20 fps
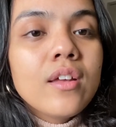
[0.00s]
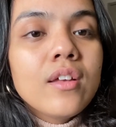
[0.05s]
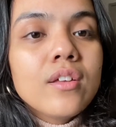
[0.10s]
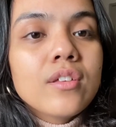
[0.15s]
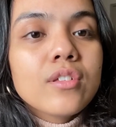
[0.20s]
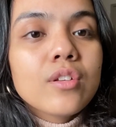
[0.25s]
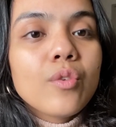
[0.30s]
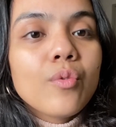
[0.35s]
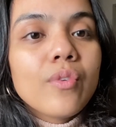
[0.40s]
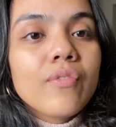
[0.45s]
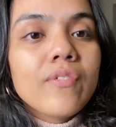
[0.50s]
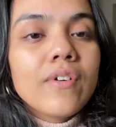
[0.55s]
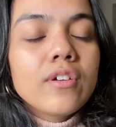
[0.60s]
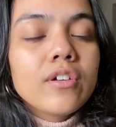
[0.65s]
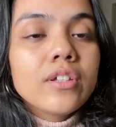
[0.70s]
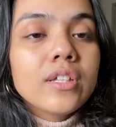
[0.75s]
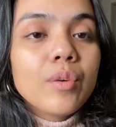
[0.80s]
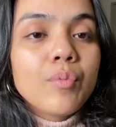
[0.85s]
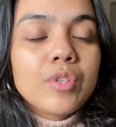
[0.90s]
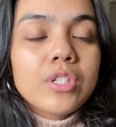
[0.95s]
So we found
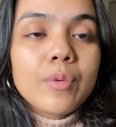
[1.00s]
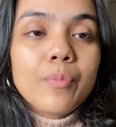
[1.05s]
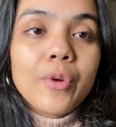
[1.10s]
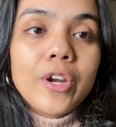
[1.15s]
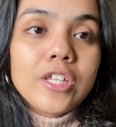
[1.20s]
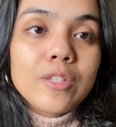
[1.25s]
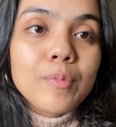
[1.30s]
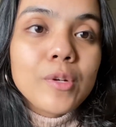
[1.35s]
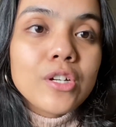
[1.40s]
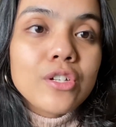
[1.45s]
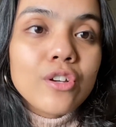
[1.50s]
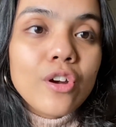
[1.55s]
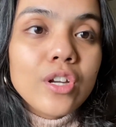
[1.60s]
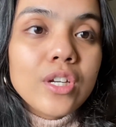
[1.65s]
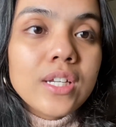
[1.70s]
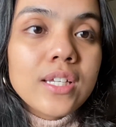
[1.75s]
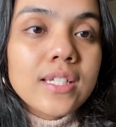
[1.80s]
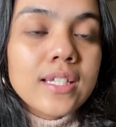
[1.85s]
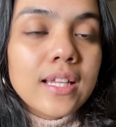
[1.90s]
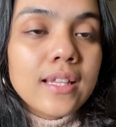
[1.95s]
out that it was a breast milk
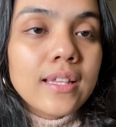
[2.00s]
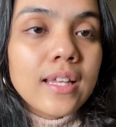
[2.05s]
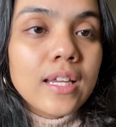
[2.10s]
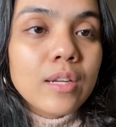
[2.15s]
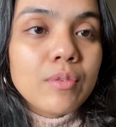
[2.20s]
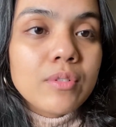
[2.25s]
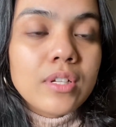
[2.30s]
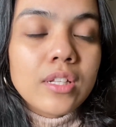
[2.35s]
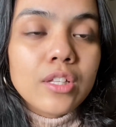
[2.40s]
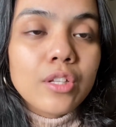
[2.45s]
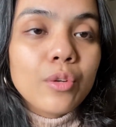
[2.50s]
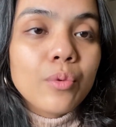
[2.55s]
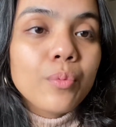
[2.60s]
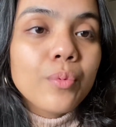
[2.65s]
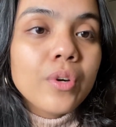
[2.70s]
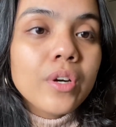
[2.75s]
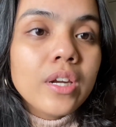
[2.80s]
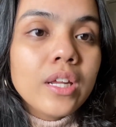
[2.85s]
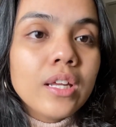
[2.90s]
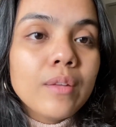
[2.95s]
jaundice, and then it was nothing to
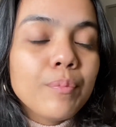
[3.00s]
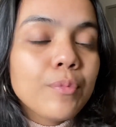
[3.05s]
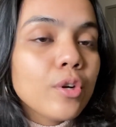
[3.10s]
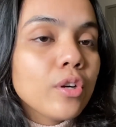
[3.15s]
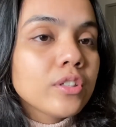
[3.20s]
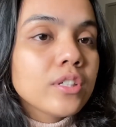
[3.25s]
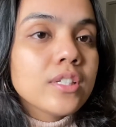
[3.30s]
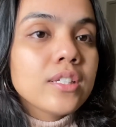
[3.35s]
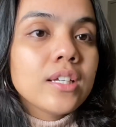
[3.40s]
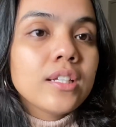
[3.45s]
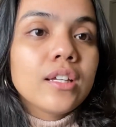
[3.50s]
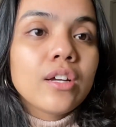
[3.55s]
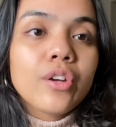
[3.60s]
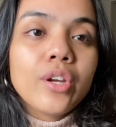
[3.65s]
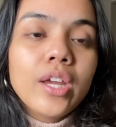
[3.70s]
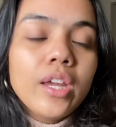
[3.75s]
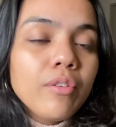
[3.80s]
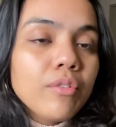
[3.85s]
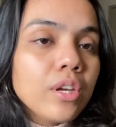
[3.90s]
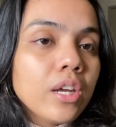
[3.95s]
worry. Doctor said that,
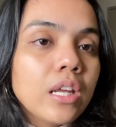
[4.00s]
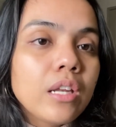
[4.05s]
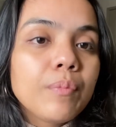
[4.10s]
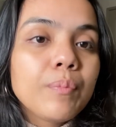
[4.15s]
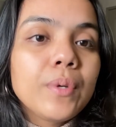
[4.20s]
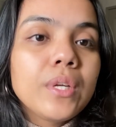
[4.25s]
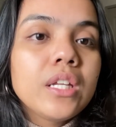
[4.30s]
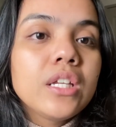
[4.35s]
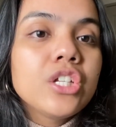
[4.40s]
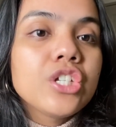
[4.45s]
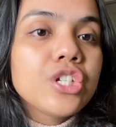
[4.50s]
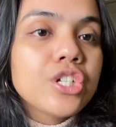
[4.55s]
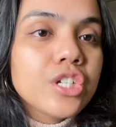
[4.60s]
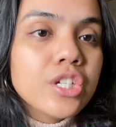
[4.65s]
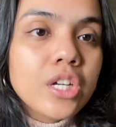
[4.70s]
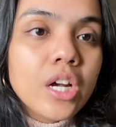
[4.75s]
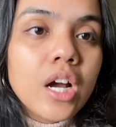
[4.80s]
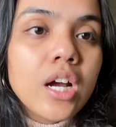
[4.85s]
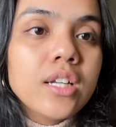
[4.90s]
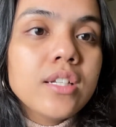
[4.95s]
okay, you can be
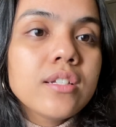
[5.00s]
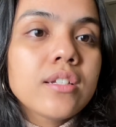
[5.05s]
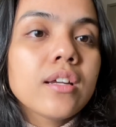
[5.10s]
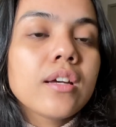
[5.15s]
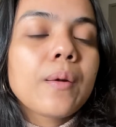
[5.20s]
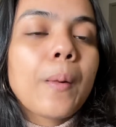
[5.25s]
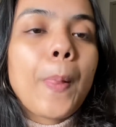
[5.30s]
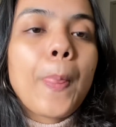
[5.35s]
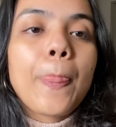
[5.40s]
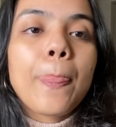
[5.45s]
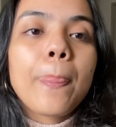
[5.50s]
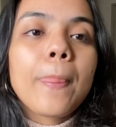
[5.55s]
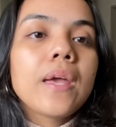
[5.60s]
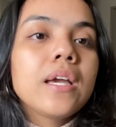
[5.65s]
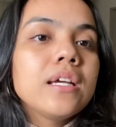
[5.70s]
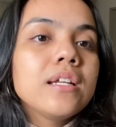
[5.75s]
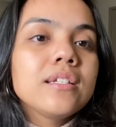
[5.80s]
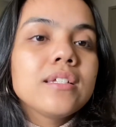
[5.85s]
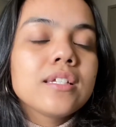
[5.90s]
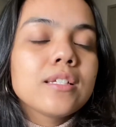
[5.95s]
discharged.
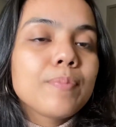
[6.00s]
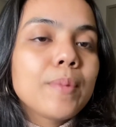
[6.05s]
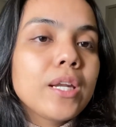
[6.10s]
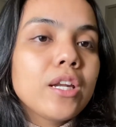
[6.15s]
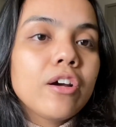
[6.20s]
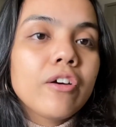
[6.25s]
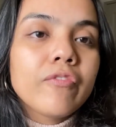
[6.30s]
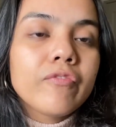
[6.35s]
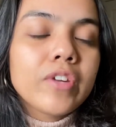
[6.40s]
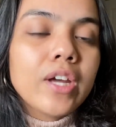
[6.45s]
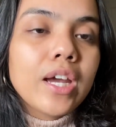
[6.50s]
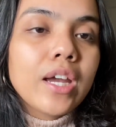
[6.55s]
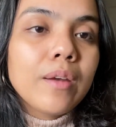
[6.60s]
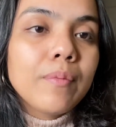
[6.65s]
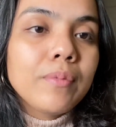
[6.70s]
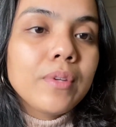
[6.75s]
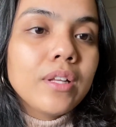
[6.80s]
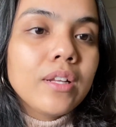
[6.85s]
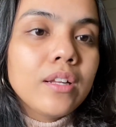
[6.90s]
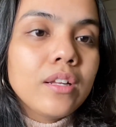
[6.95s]
It's just a matter of
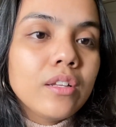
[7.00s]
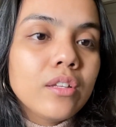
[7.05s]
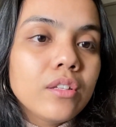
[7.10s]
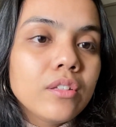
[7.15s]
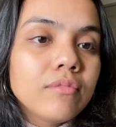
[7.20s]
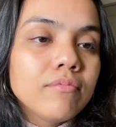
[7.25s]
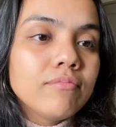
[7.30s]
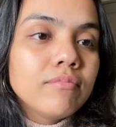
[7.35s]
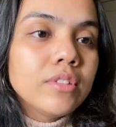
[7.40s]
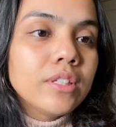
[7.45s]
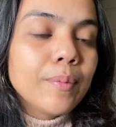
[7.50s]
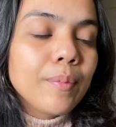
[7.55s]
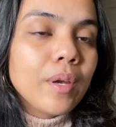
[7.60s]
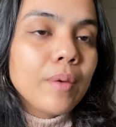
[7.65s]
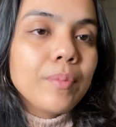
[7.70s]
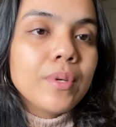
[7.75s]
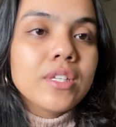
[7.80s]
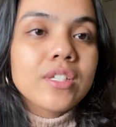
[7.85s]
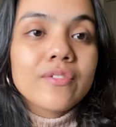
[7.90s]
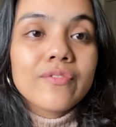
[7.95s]
time till the
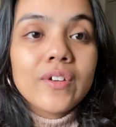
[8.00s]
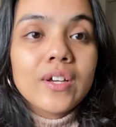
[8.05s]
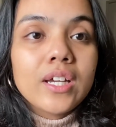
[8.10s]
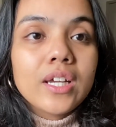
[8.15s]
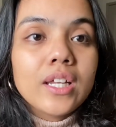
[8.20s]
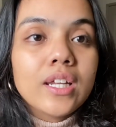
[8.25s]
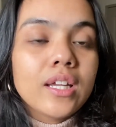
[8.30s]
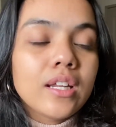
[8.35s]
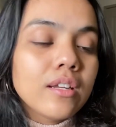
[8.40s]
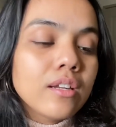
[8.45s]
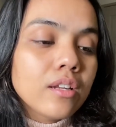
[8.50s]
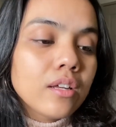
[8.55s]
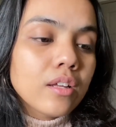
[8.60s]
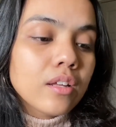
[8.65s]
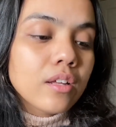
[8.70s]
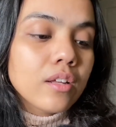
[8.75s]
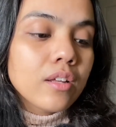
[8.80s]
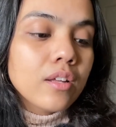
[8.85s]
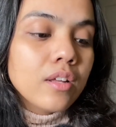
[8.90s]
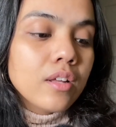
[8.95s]
baby is fine and
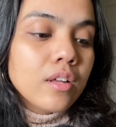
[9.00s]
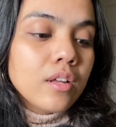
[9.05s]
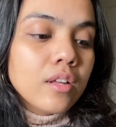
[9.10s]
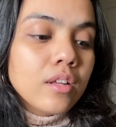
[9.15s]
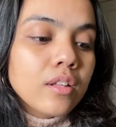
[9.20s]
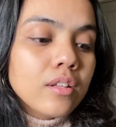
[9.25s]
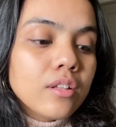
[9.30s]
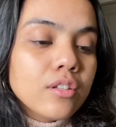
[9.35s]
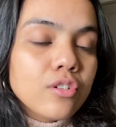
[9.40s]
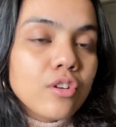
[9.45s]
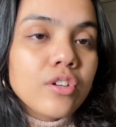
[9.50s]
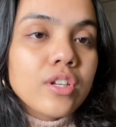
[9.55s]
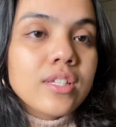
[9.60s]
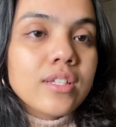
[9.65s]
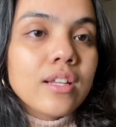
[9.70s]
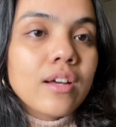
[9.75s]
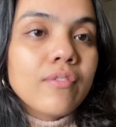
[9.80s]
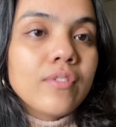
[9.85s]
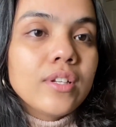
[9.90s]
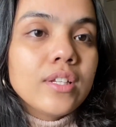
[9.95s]
the jaundice
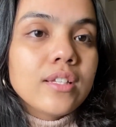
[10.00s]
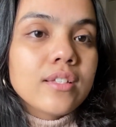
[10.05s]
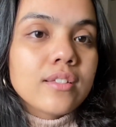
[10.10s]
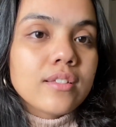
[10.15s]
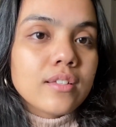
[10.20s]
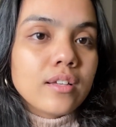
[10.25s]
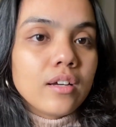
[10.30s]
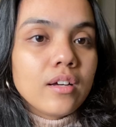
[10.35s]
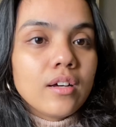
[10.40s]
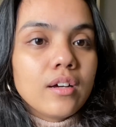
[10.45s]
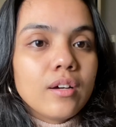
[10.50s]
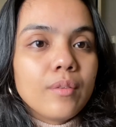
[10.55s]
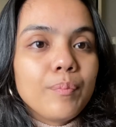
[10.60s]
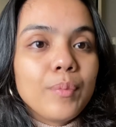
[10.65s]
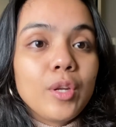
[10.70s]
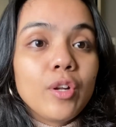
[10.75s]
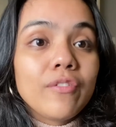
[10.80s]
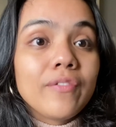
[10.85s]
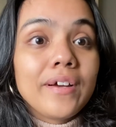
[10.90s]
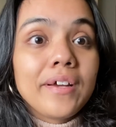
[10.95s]
level is
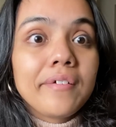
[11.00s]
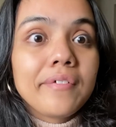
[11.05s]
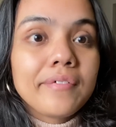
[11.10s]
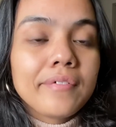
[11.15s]
below 5,